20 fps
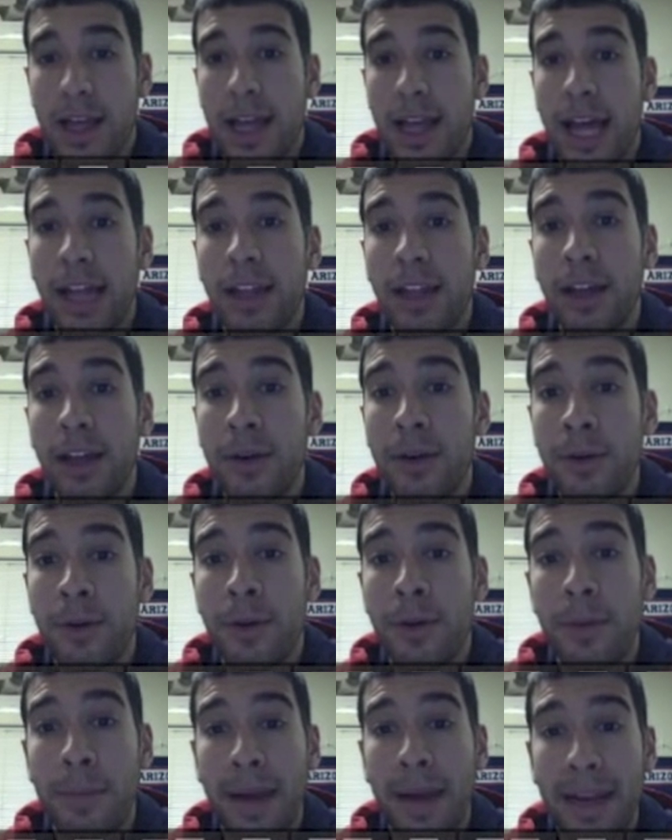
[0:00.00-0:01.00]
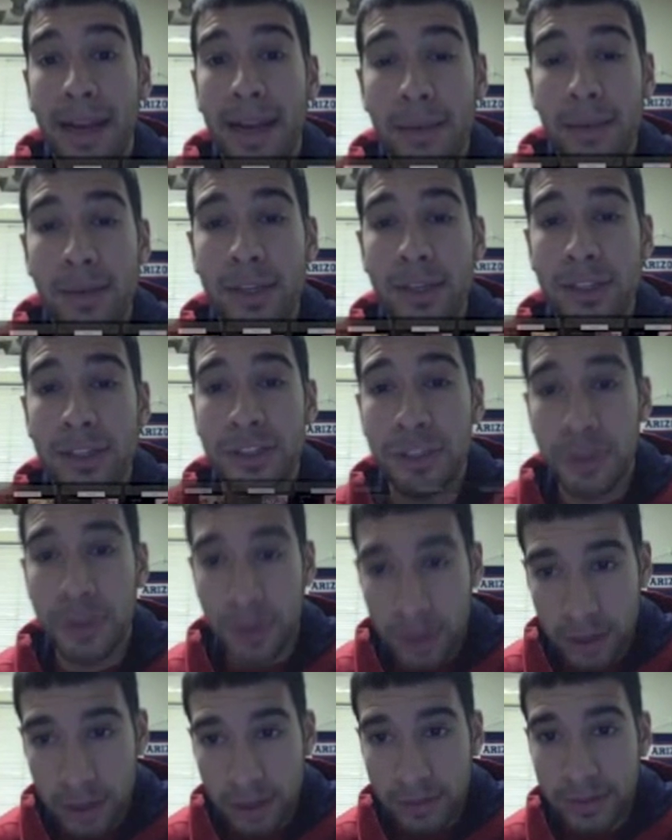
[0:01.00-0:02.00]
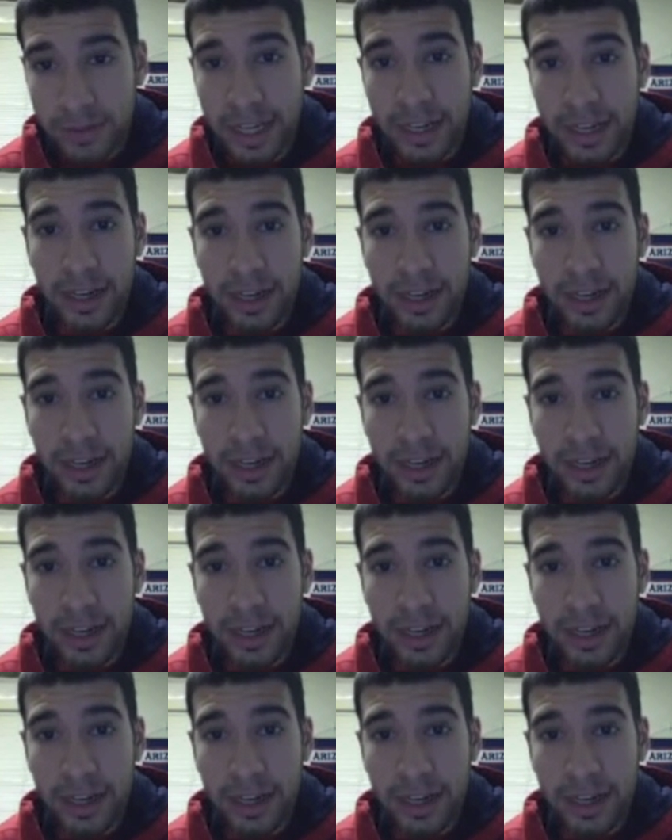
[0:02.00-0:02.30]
Hello, my name is Jordan Levine,